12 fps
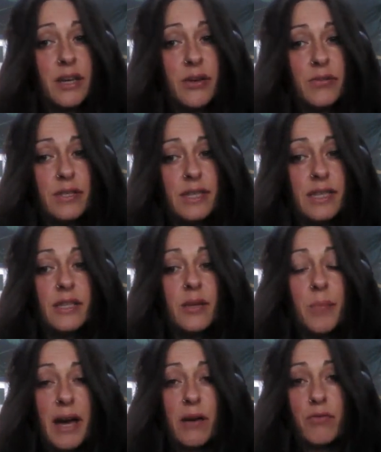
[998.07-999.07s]
So this is
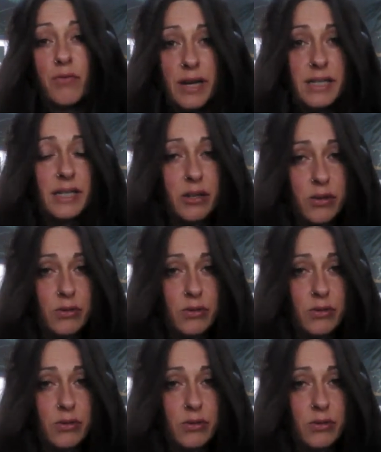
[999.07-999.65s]
about raising